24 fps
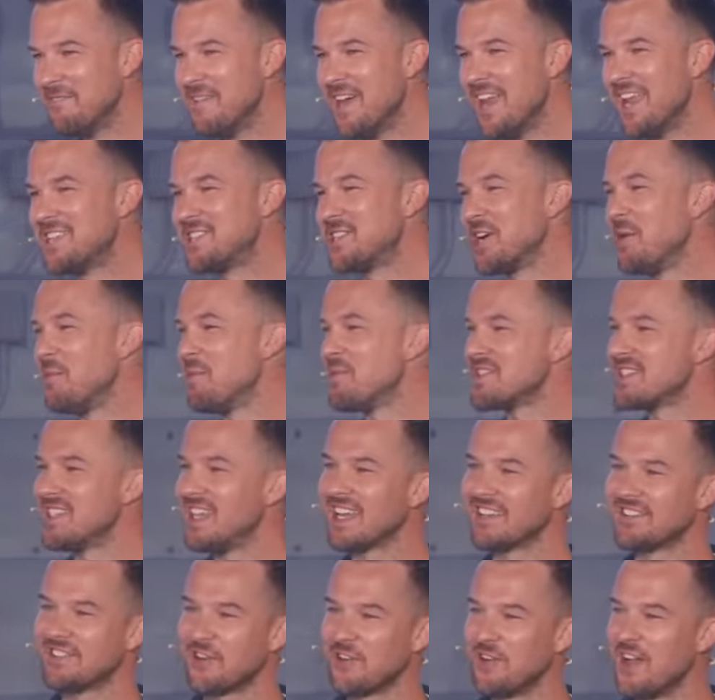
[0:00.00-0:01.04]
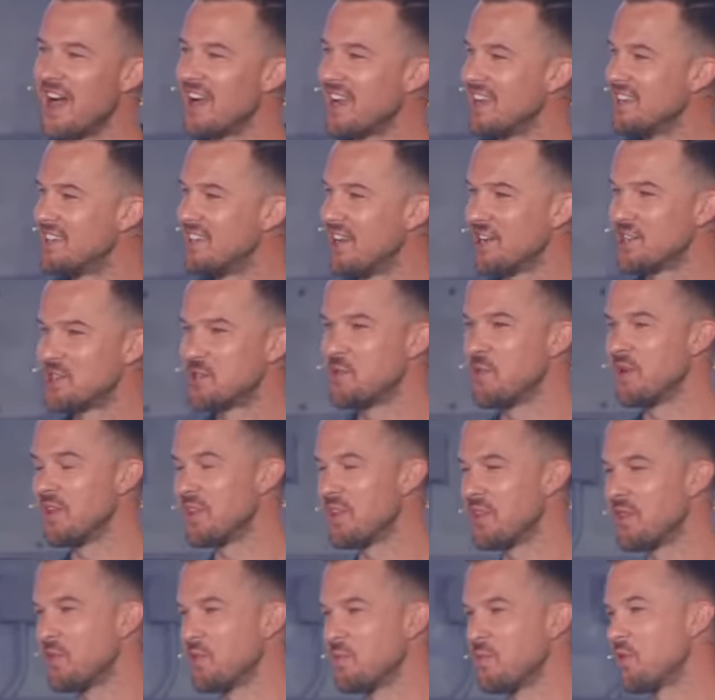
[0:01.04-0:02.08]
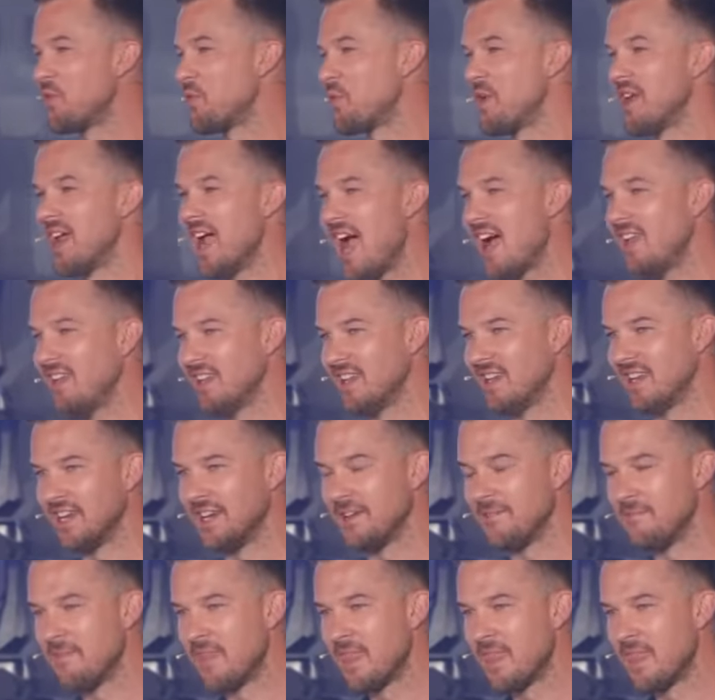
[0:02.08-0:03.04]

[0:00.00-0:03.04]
It's almost like they're not in touch with reality.